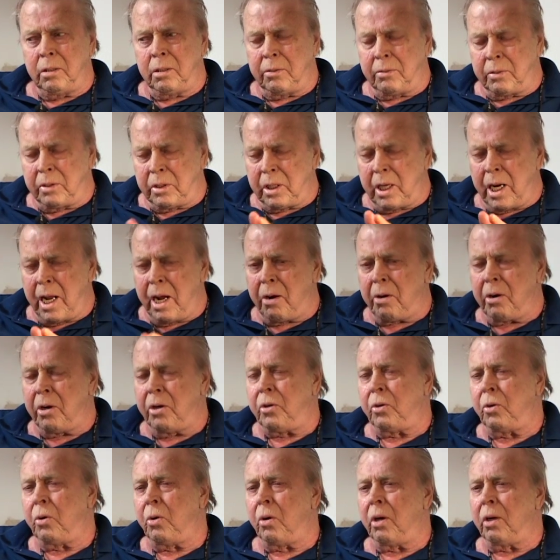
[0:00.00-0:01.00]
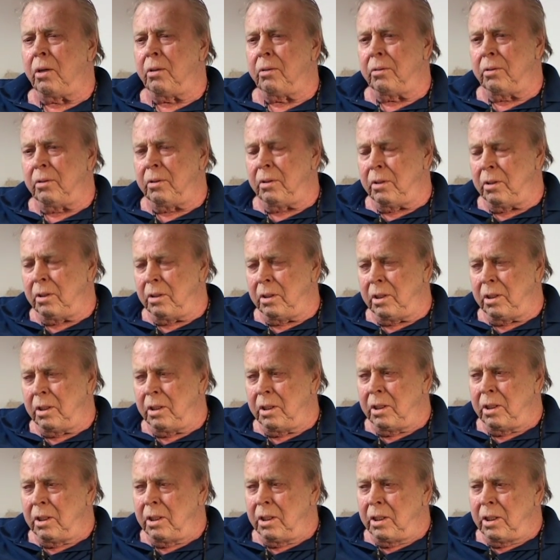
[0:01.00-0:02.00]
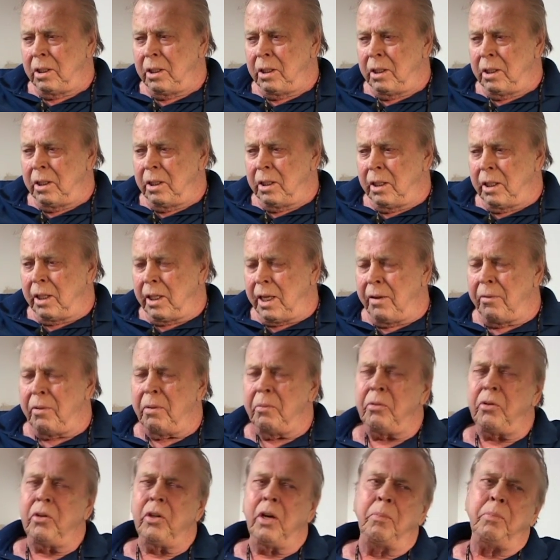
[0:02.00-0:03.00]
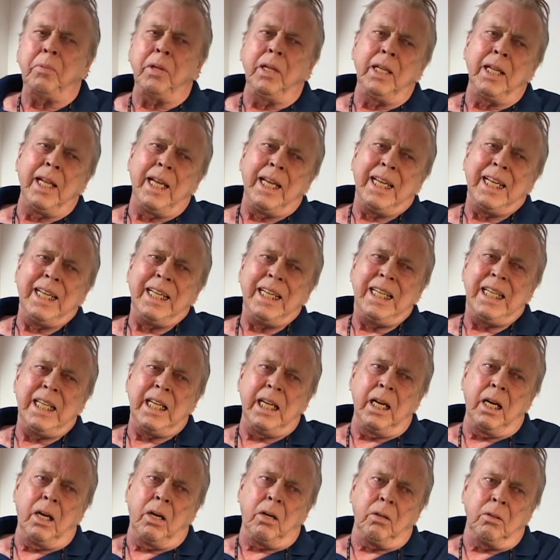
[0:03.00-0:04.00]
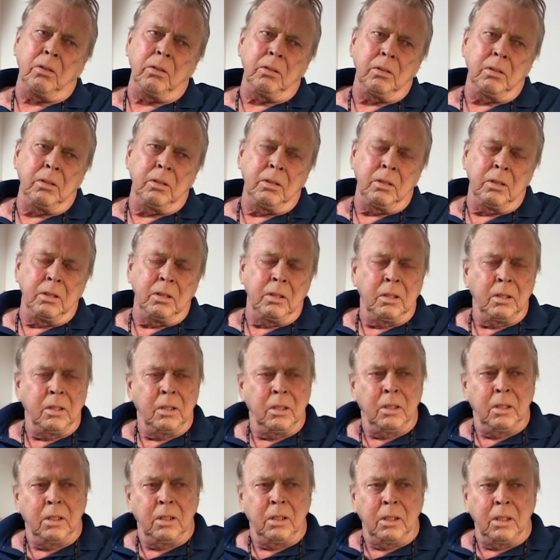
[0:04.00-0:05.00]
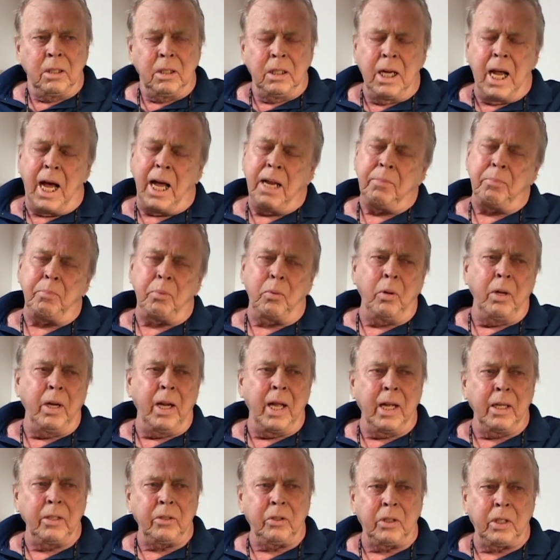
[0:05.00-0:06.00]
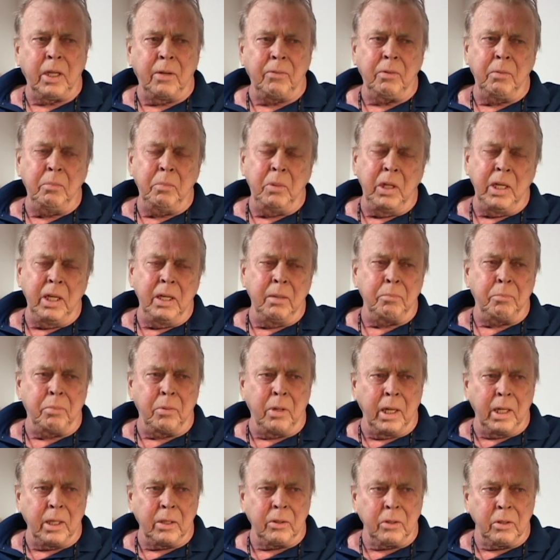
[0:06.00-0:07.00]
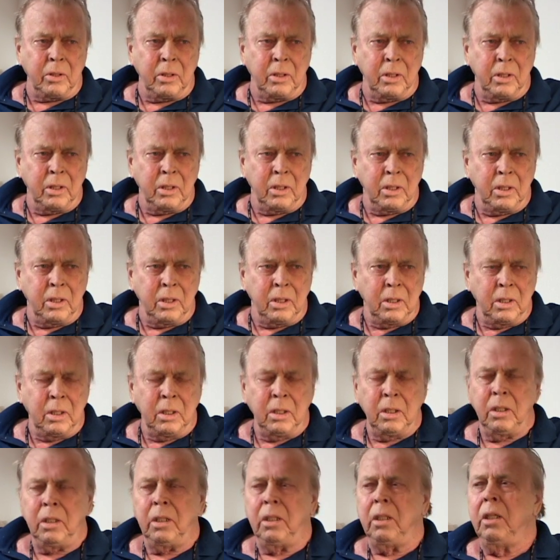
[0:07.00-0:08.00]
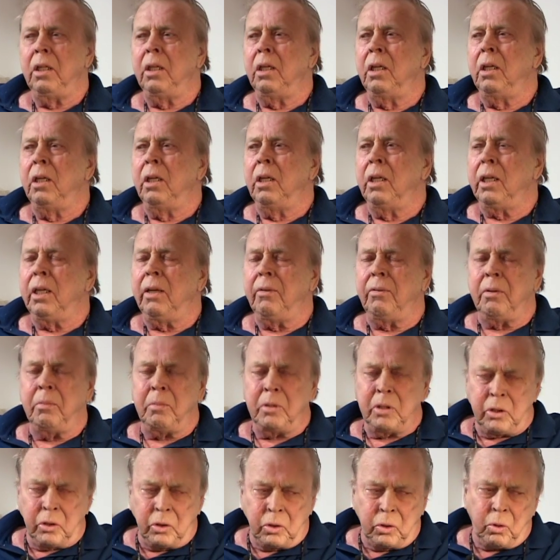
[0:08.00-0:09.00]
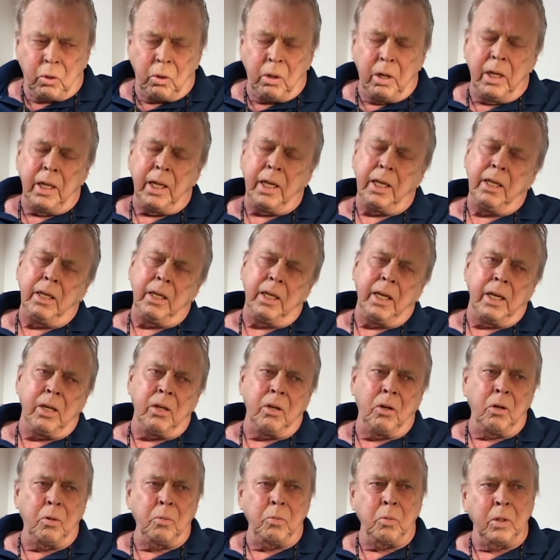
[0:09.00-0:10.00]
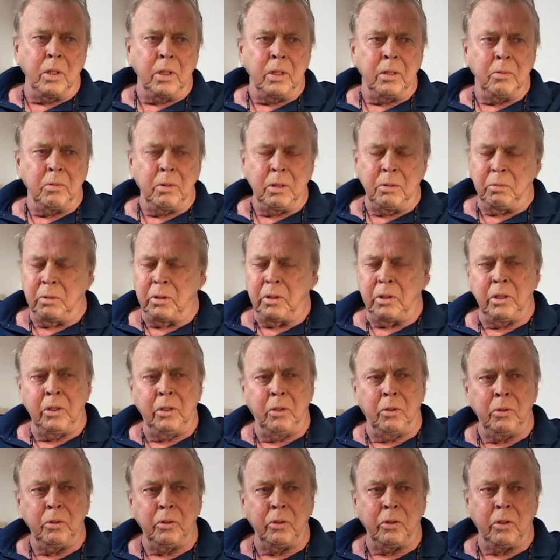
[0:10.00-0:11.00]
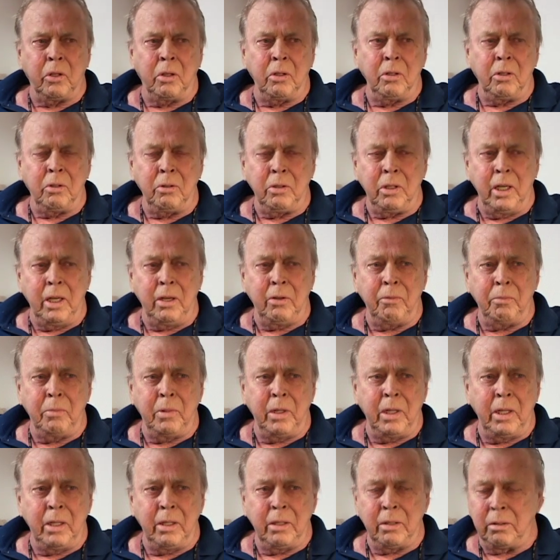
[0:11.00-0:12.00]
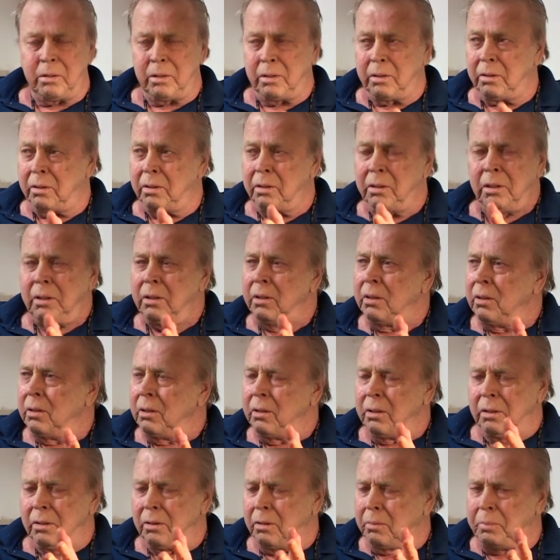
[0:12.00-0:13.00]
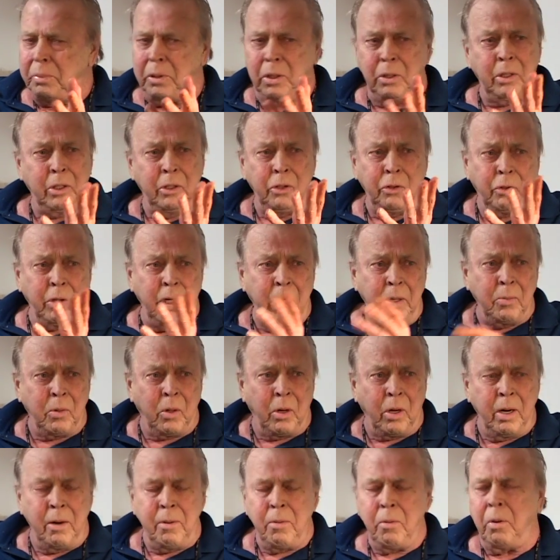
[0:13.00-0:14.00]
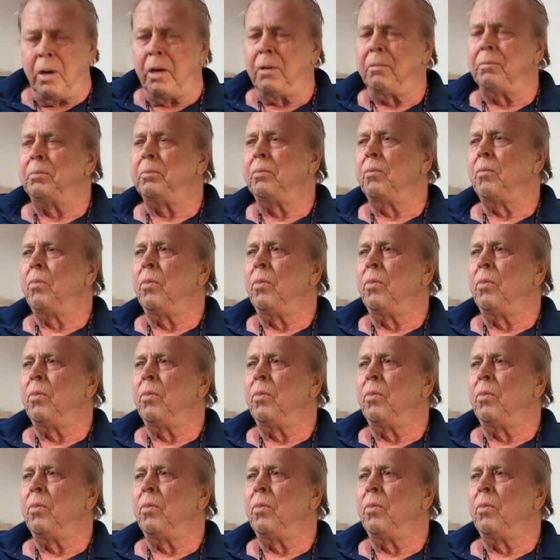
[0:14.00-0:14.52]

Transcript: it's an hour tour Give them something they can tell, not point out seven million bricks. Give them a story they can take home with. What was the old song? Oh, give me to, to build a dream on. Well,